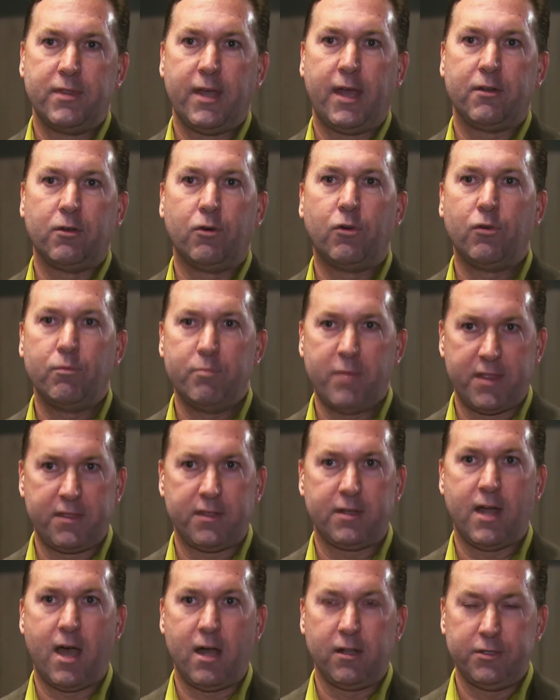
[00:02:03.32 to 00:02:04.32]
that whole
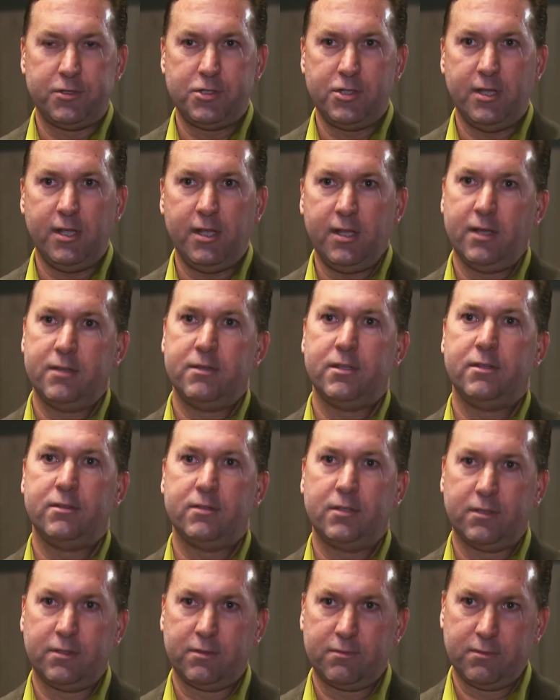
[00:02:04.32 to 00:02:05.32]
methodology and then
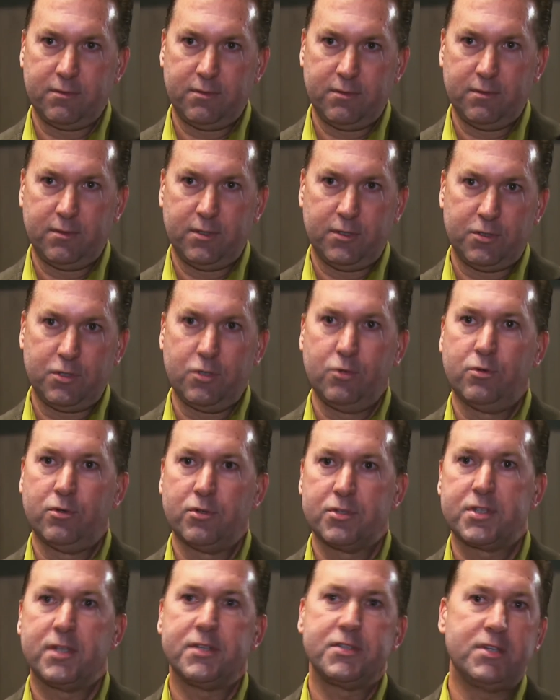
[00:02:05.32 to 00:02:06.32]
the, the
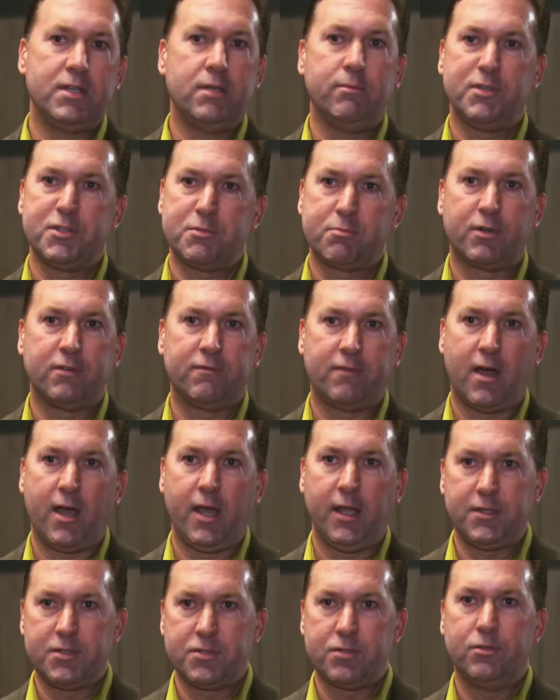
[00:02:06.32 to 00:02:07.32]
tools that Siemens
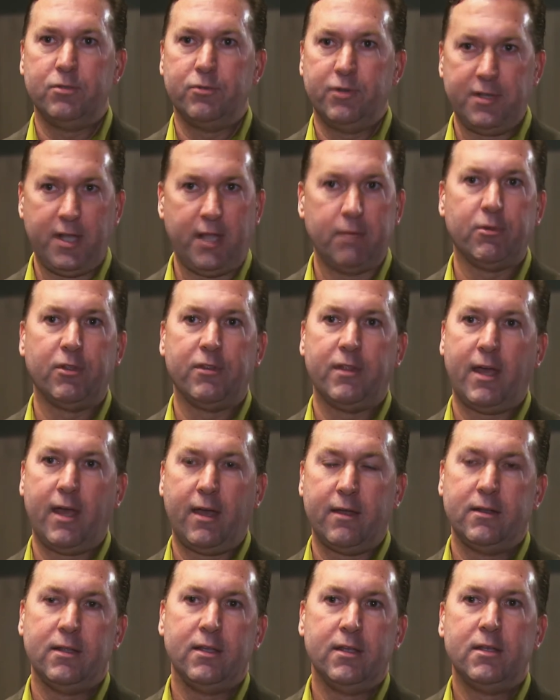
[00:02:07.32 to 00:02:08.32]
provides to enable
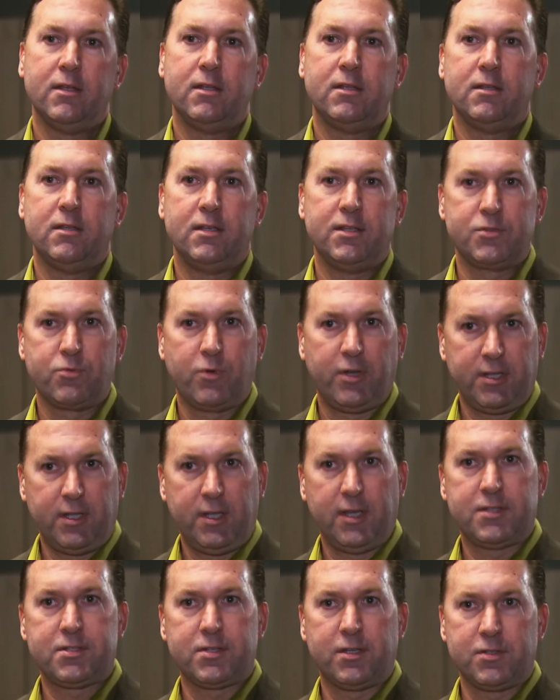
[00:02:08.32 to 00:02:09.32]
that is what
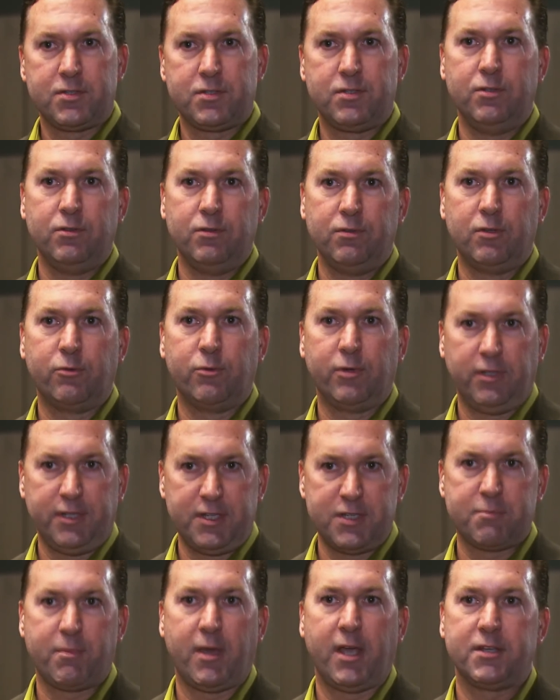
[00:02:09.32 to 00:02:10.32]
gets us to the
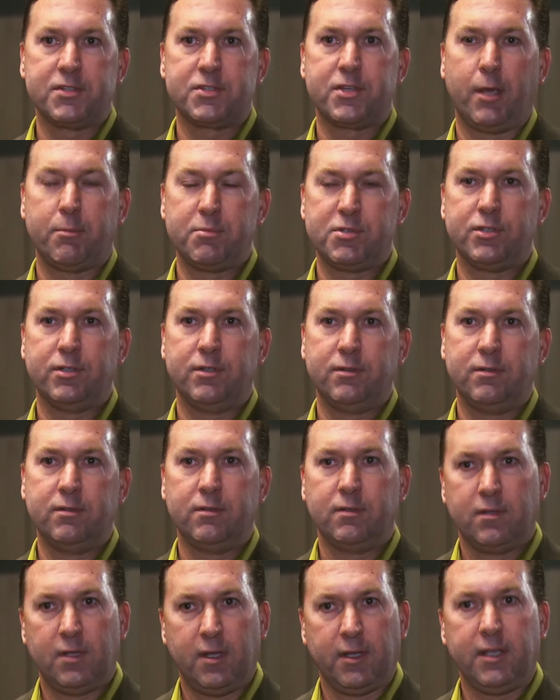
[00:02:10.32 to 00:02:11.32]
release by exception,
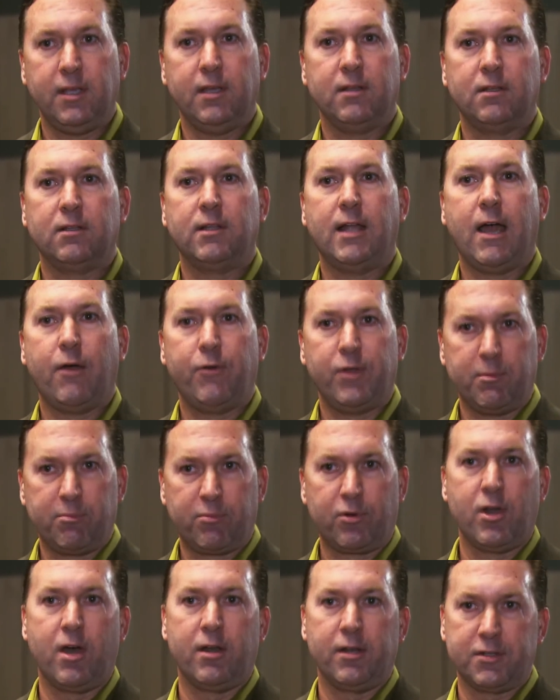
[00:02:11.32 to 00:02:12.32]
again, allowing
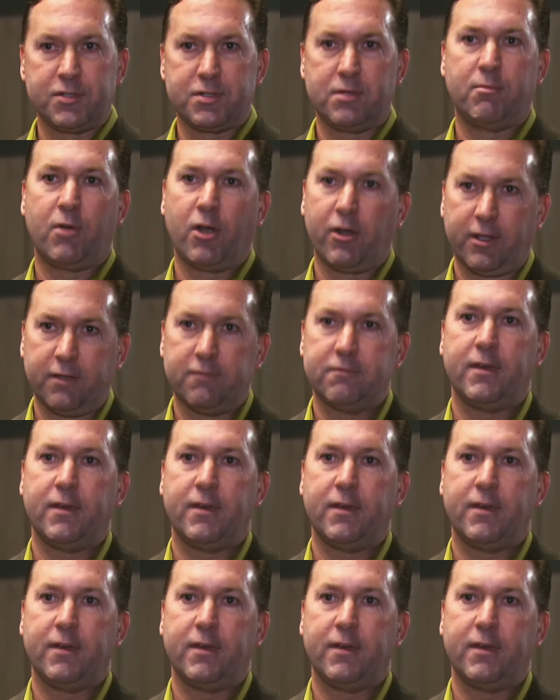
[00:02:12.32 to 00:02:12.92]
products to market